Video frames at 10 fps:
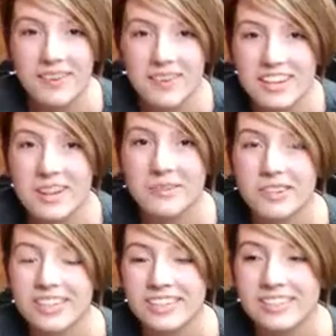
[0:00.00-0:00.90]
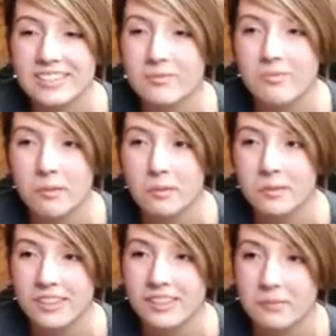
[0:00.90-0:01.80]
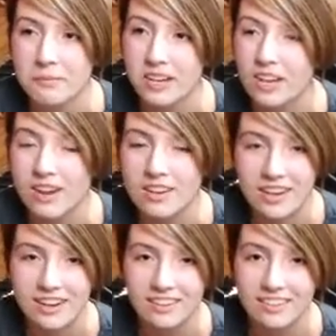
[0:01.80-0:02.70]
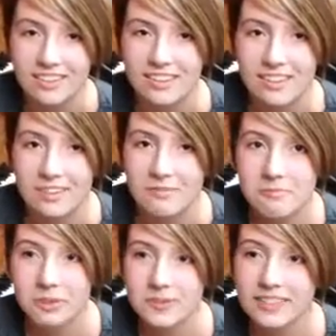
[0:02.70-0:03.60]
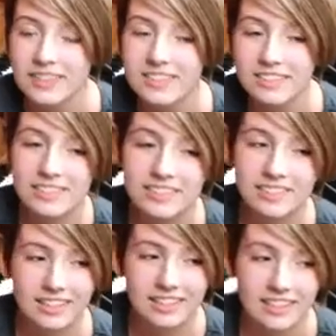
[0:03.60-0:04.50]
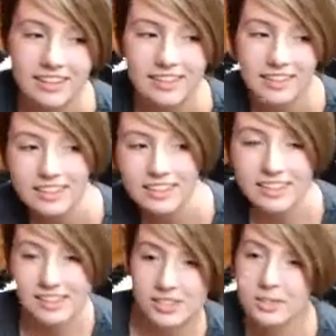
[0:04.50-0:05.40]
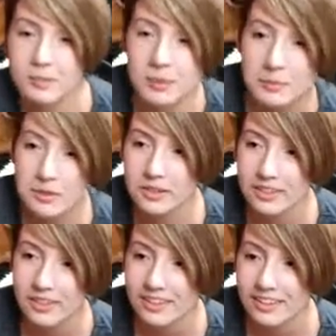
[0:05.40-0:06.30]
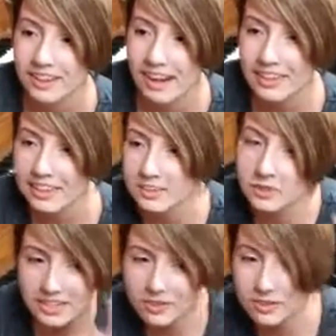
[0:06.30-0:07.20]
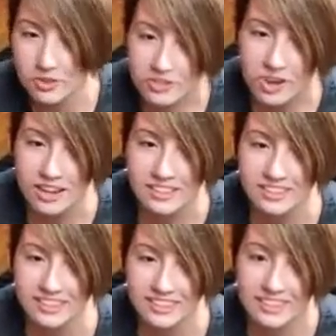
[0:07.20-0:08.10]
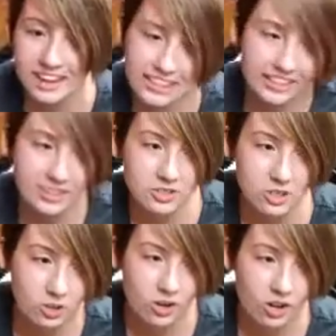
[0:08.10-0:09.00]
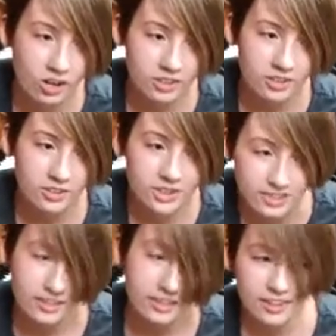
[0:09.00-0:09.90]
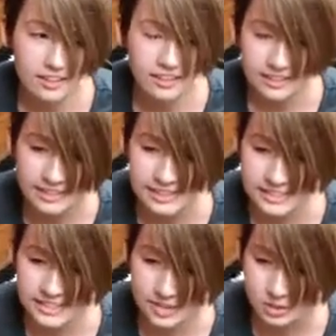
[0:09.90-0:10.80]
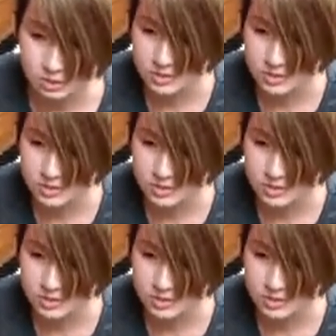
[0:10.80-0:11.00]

My favorite number is probably Been a Long Day, mostly because it's like, hey, it's two people, and then you can hear their thoughts. And then there's the girl who's like, get together,